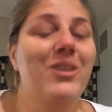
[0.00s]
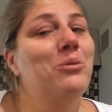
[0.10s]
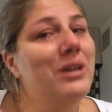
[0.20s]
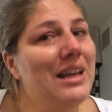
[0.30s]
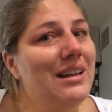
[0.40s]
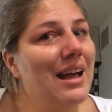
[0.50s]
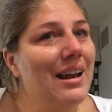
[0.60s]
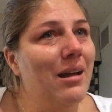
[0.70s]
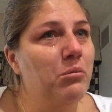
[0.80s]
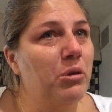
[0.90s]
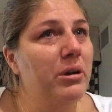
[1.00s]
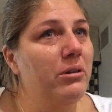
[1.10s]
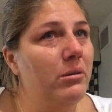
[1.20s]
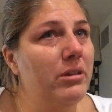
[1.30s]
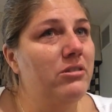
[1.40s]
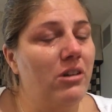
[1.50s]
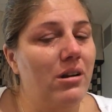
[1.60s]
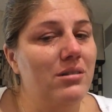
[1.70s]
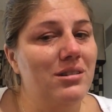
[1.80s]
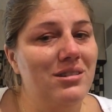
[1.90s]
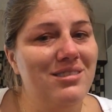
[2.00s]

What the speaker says: we need that embryo to be strong.